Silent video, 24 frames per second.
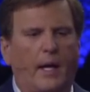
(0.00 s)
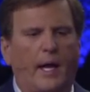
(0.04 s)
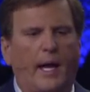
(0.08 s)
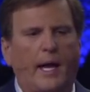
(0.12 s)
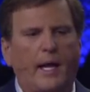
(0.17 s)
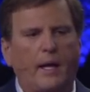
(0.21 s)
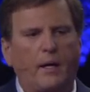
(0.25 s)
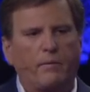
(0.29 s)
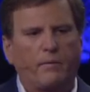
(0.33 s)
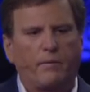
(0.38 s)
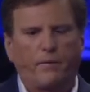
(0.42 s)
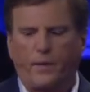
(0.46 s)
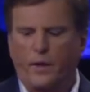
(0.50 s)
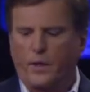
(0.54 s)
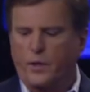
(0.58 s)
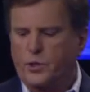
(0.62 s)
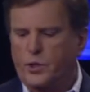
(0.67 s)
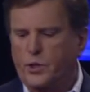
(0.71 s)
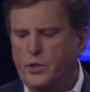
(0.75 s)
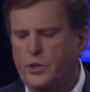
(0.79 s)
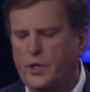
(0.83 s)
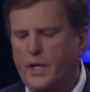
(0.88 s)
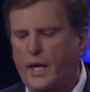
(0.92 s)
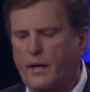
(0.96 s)
And it
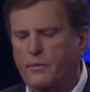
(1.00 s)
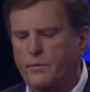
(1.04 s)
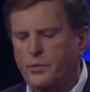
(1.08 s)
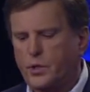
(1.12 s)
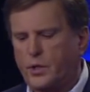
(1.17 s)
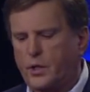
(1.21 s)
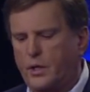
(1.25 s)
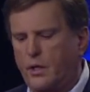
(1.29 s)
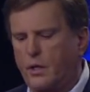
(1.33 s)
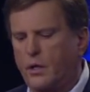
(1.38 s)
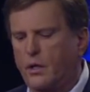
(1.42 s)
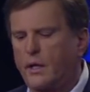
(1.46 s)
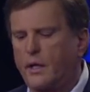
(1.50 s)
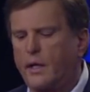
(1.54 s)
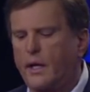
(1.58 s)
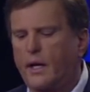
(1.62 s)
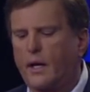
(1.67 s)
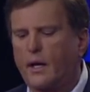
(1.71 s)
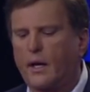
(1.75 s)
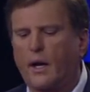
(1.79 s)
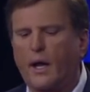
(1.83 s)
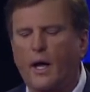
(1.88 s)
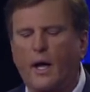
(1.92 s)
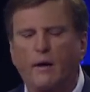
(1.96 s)
functions out of security.
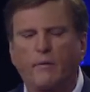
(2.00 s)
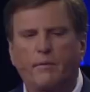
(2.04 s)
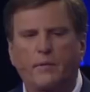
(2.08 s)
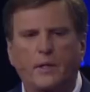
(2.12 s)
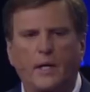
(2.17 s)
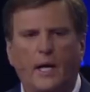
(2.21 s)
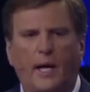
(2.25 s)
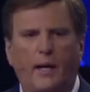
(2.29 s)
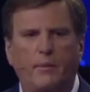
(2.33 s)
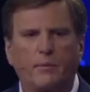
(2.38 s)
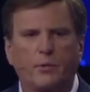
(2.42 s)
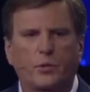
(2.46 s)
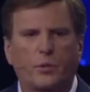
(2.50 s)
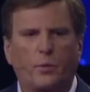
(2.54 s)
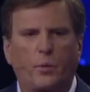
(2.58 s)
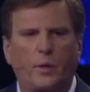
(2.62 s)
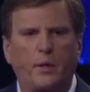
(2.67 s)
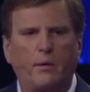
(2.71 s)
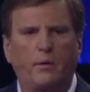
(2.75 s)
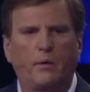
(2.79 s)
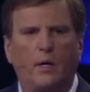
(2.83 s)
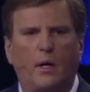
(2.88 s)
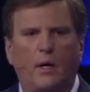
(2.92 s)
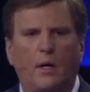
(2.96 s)
And a lot of times
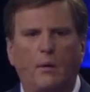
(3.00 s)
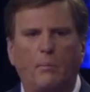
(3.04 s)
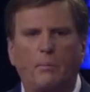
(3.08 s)
when